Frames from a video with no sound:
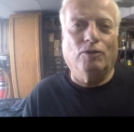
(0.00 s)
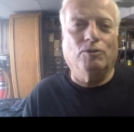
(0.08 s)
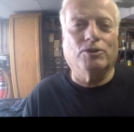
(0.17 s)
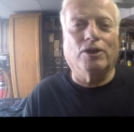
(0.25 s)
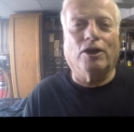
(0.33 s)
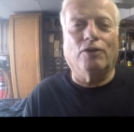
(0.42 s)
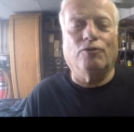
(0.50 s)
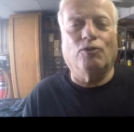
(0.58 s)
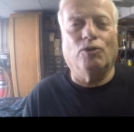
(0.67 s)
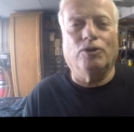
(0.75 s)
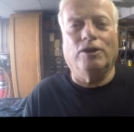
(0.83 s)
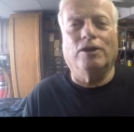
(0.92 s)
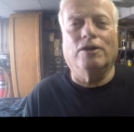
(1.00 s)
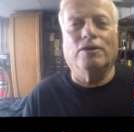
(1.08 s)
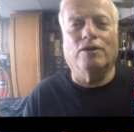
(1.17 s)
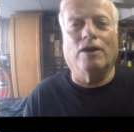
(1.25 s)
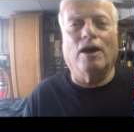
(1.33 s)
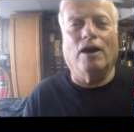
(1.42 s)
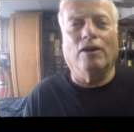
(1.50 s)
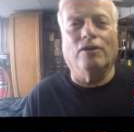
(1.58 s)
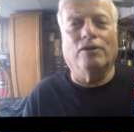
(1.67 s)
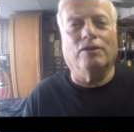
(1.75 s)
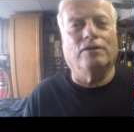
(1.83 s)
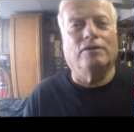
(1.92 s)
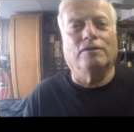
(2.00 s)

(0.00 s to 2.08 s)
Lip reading: It was like a $1,400,